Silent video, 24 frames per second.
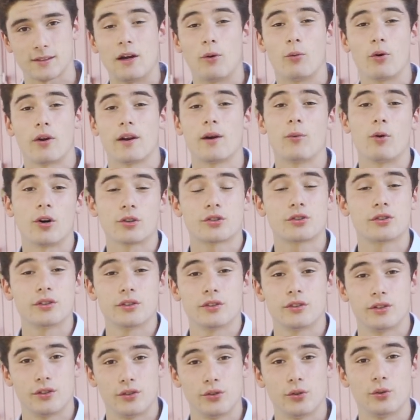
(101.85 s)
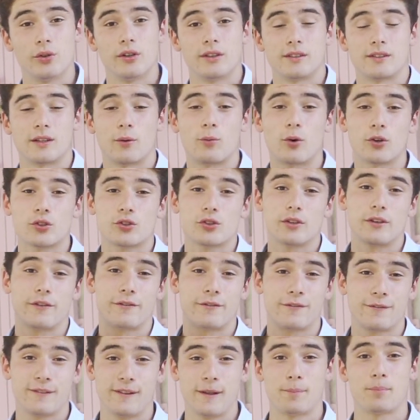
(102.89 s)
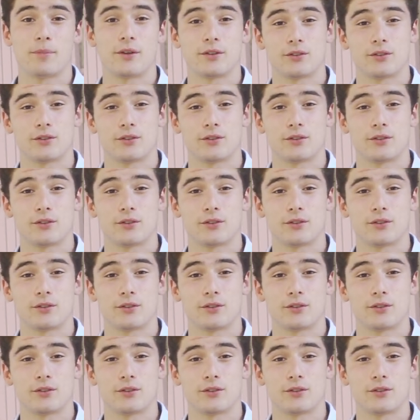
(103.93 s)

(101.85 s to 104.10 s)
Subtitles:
Now, what I want you to do is I want you to flip